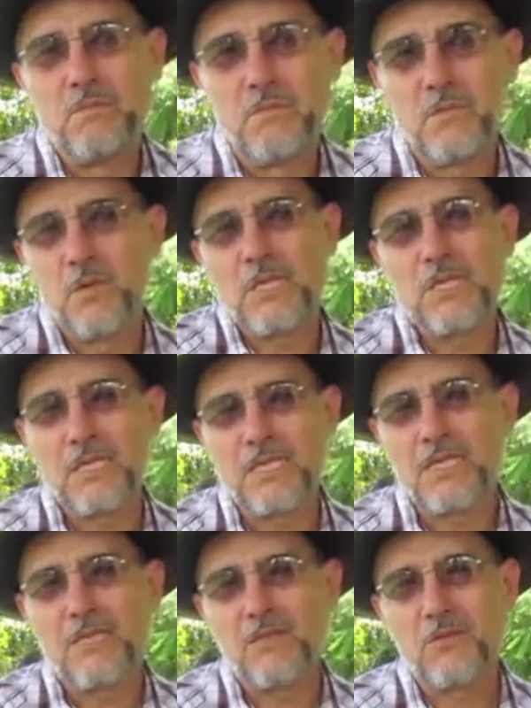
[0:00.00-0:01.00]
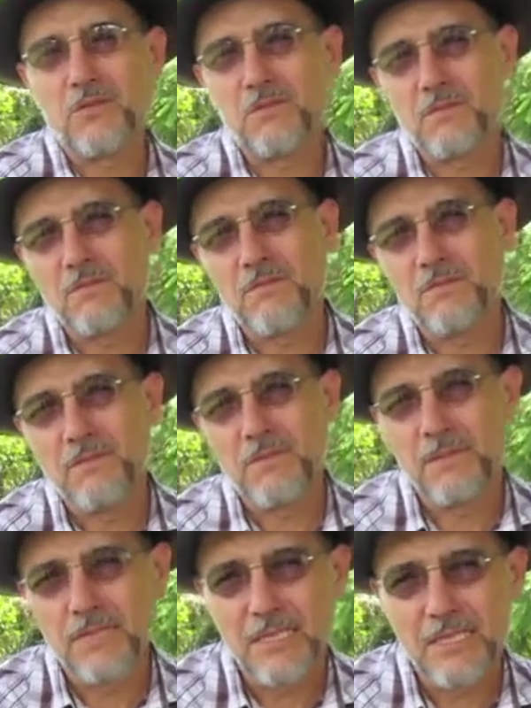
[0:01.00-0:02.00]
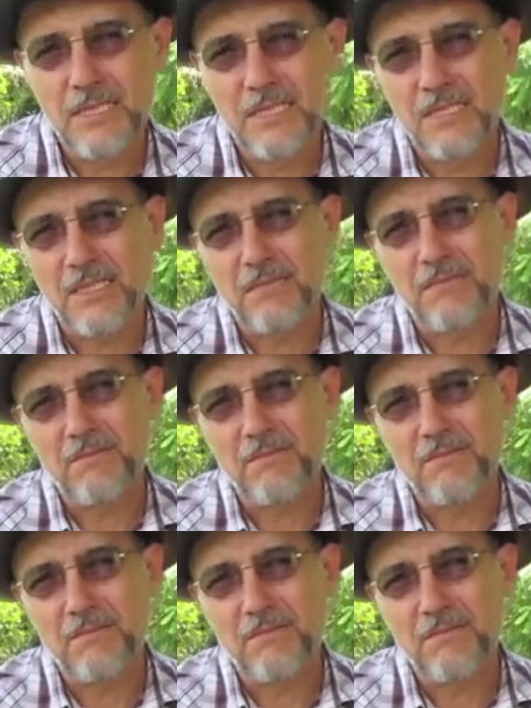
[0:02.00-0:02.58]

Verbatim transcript: working as a normal citizen,